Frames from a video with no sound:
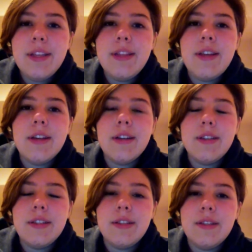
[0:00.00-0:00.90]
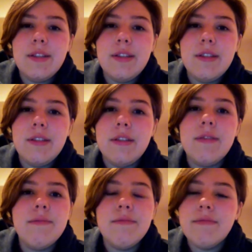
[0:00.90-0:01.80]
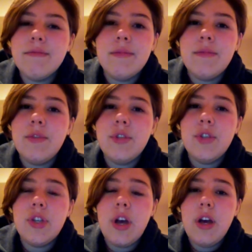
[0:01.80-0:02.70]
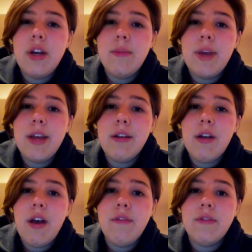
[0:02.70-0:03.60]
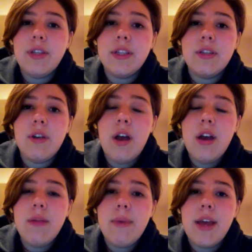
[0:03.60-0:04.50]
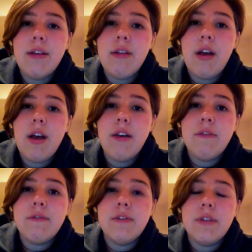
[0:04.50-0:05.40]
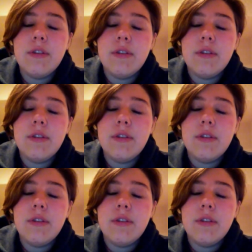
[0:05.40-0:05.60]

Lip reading: There's John and Mycroft, Lestrade and Mycroft,